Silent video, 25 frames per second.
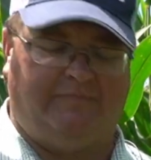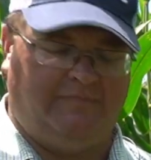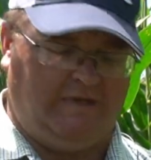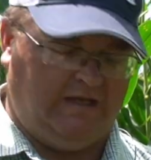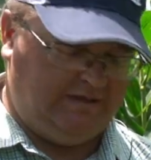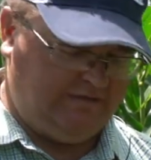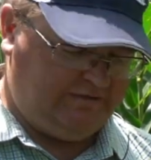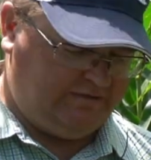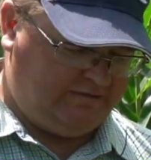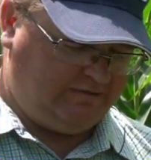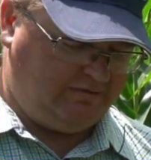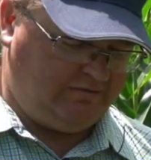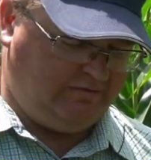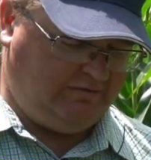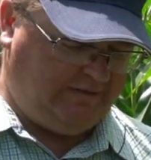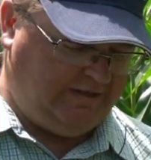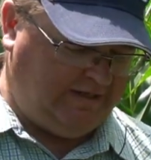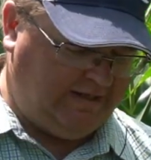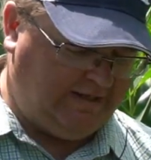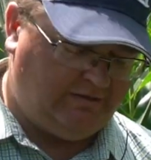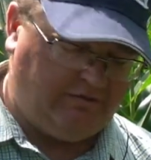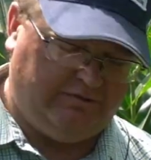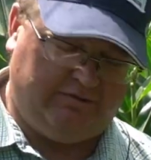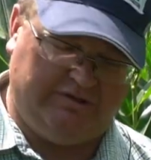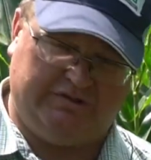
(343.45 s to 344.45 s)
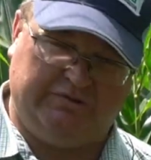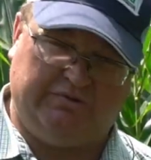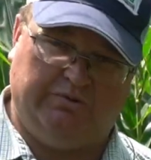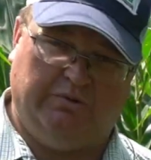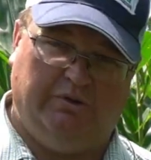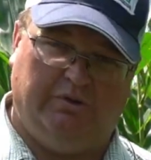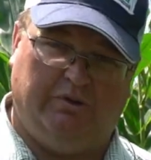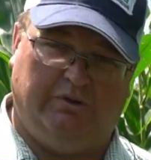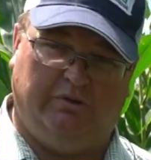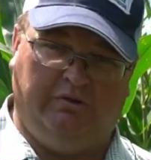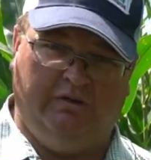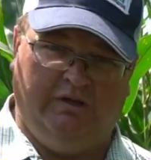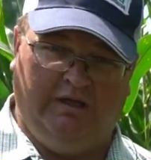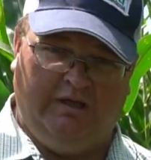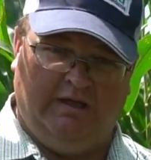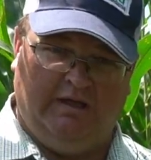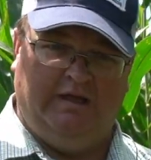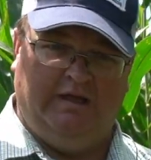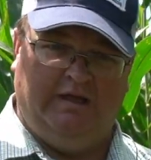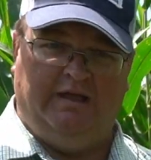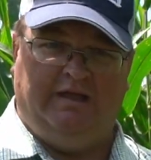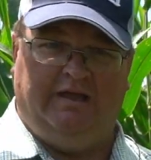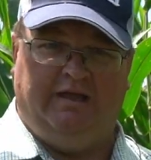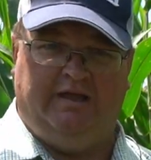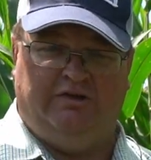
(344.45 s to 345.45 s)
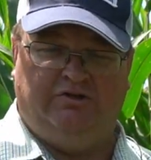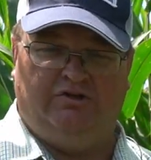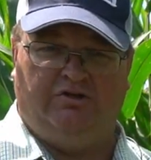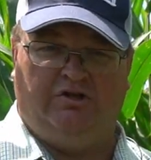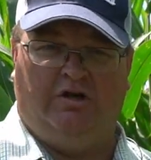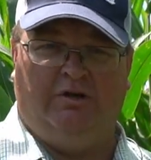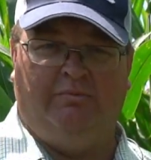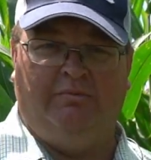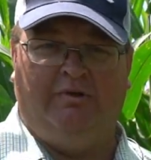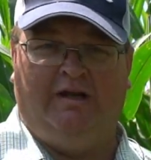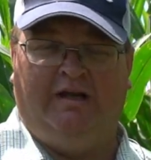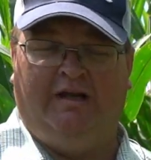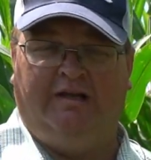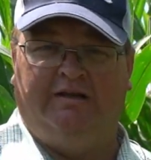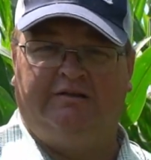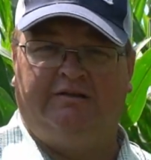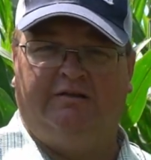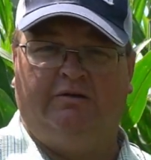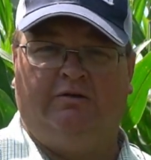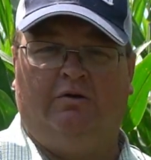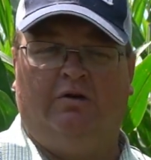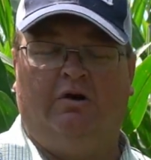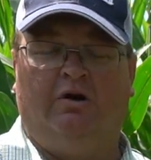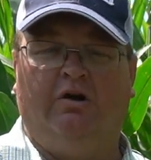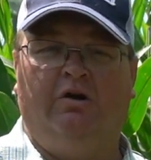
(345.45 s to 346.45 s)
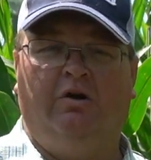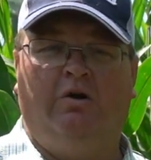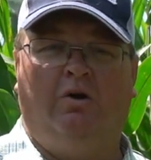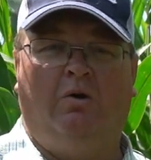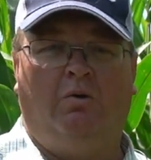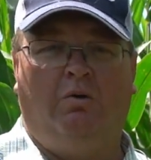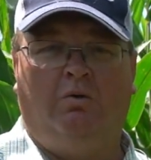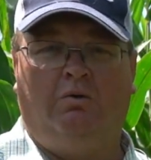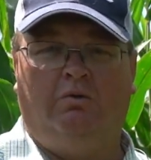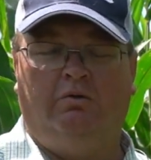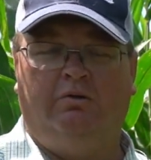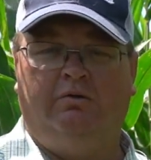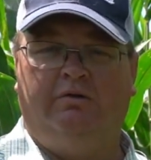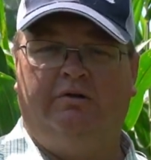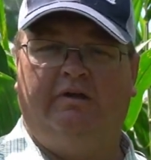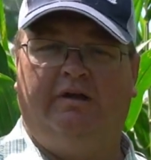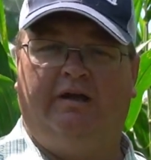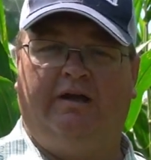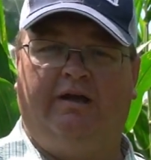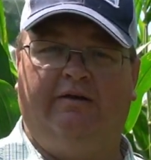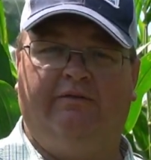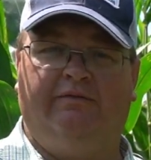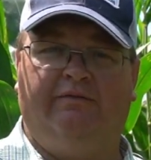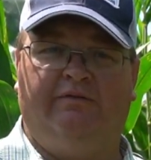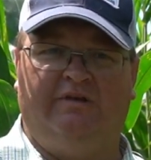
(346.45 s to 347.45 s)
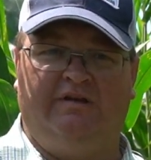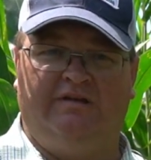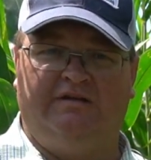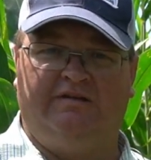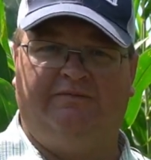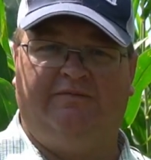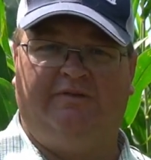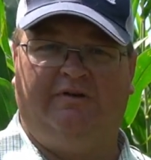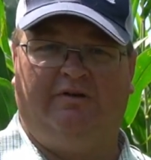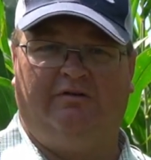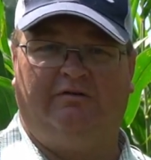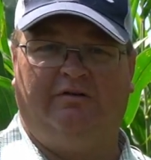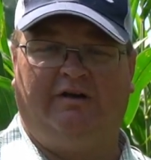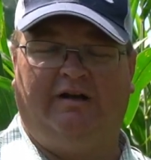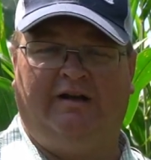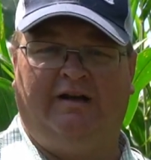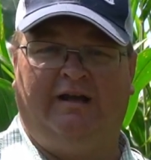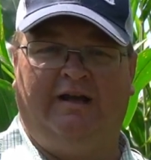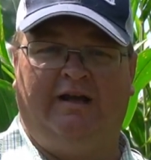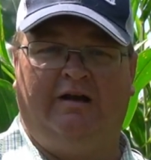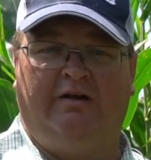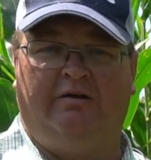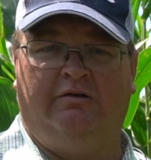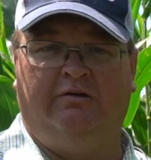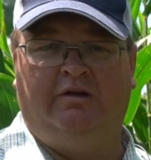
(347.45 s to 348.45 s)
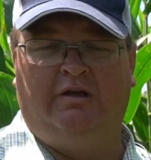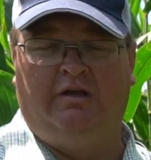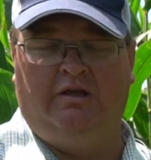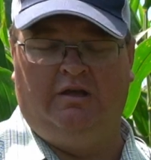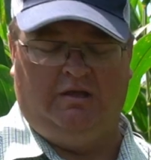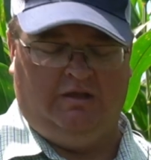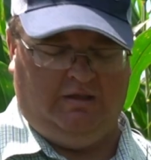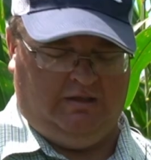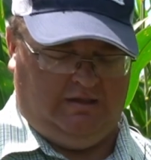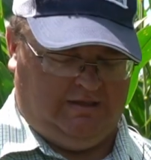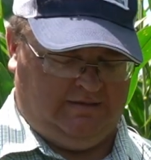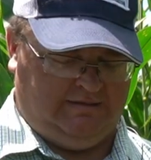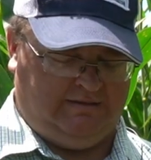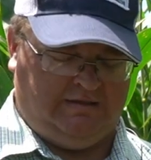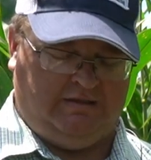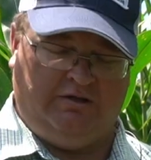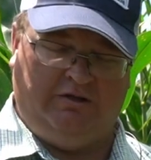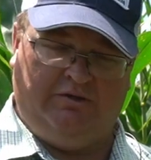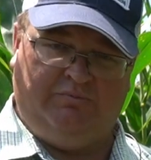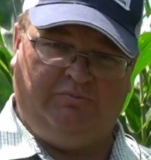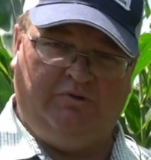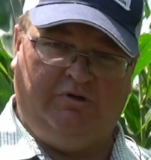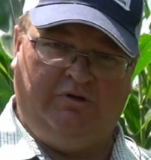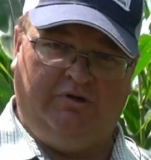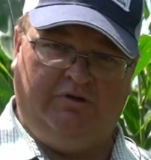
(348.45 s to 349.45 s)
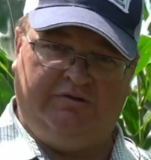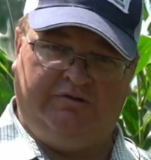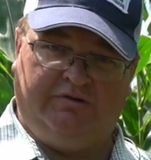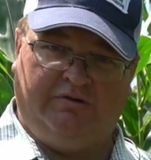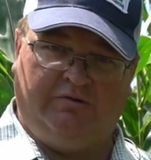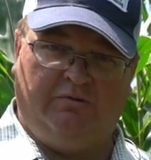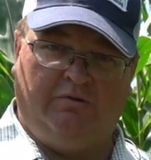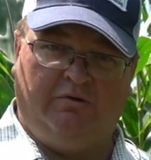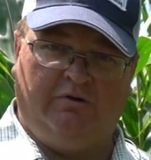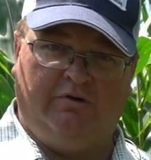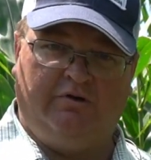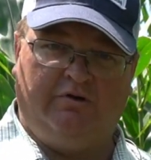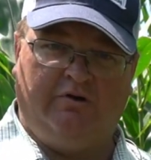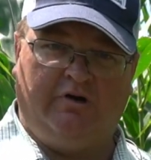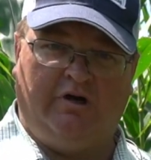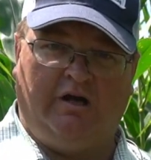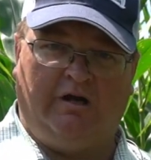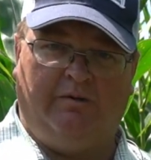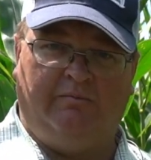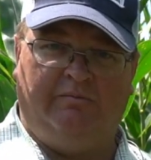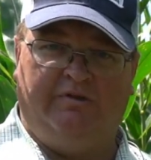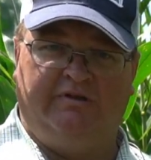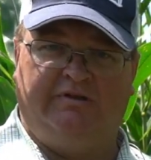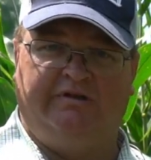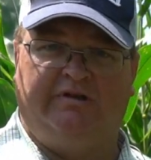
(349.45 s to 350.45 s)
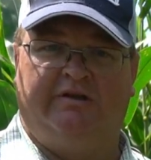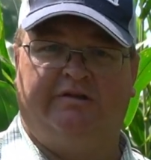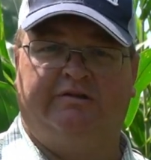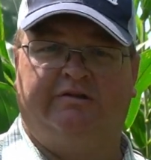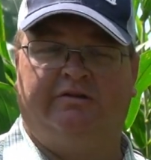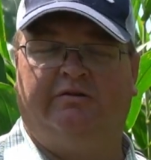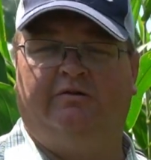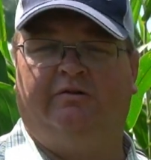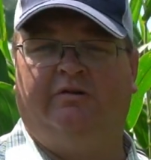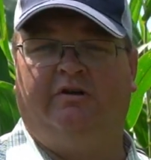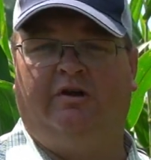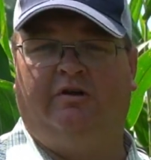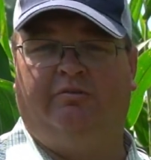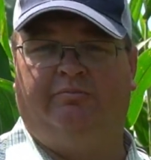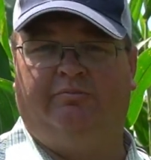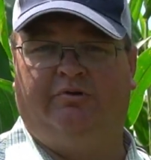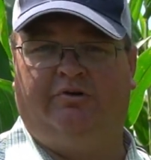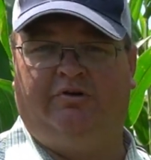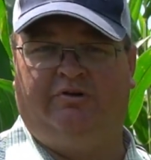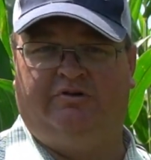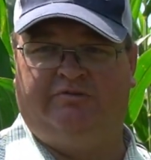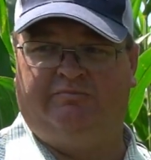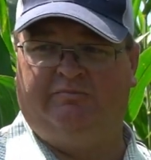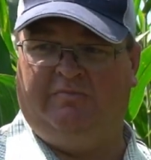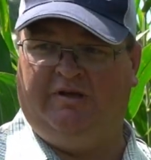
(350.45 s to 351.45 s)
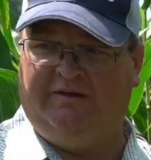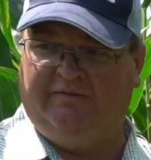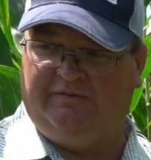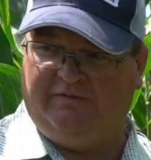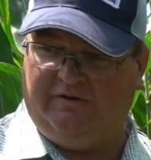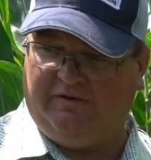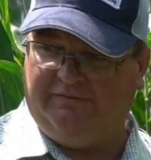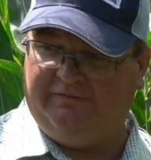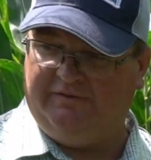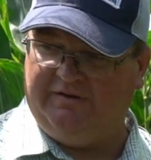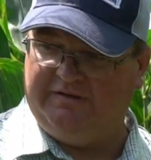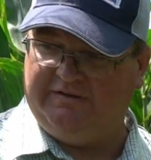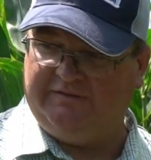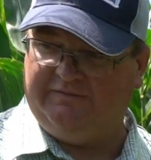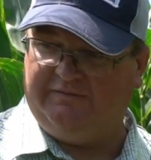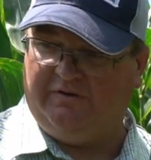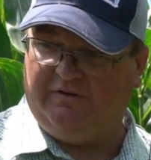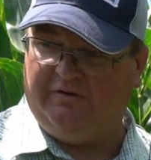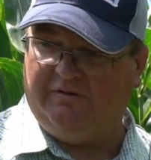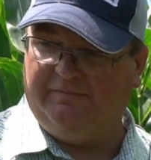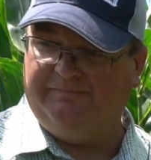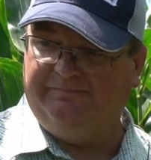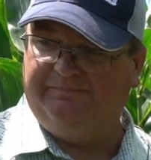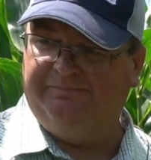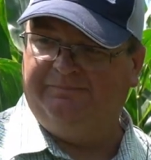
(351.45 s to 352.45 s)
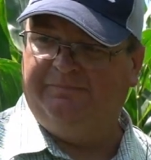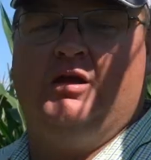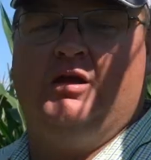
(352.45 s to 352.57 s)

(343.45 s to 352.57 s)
And it's just gonna land on the soil and germinate. So our goal for this field right now is not only to produce a corn crop, but it's also gonna help produce beef off this farm.